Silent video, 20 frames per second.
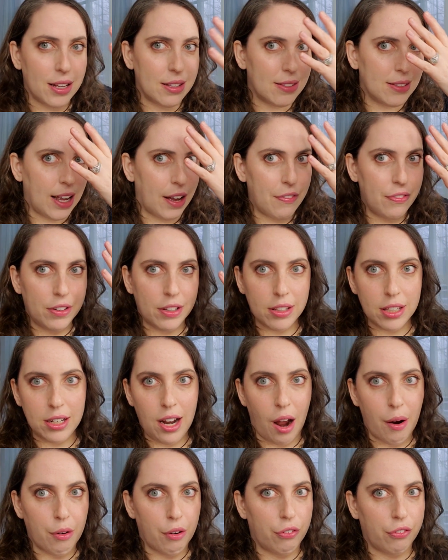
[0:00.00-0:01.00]
it's definitely
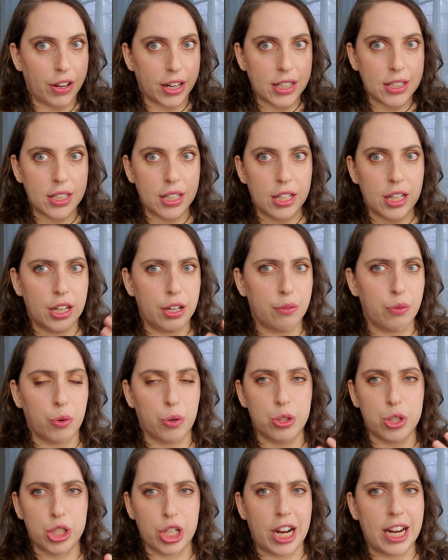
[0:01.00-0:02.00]
not reflective
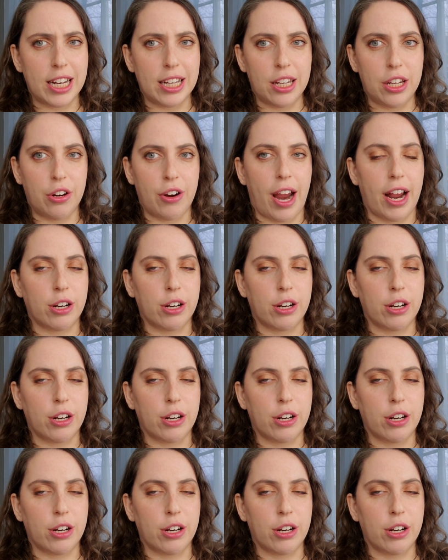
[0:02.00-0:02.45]
or shiny or